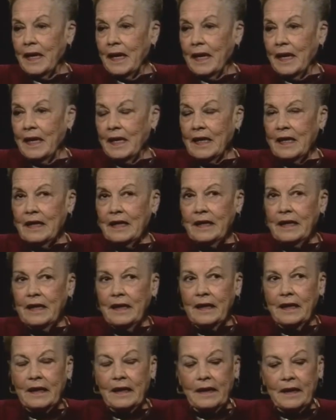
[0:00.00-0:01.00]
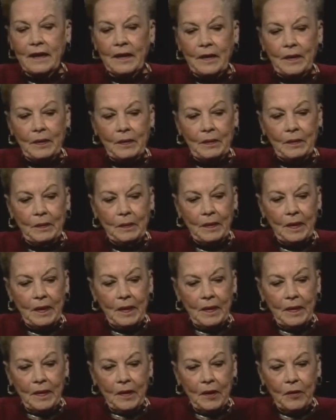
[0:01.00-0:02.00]
And I think uh,
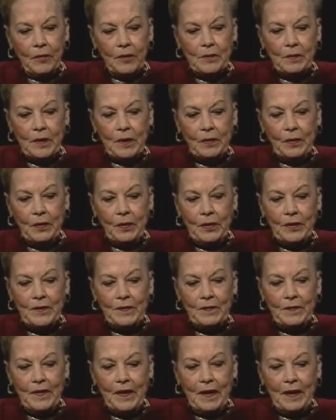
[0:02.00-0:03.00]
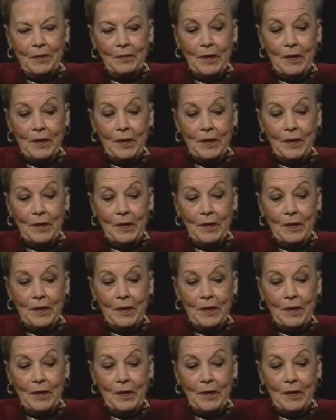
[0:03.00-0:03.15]
it was because of that.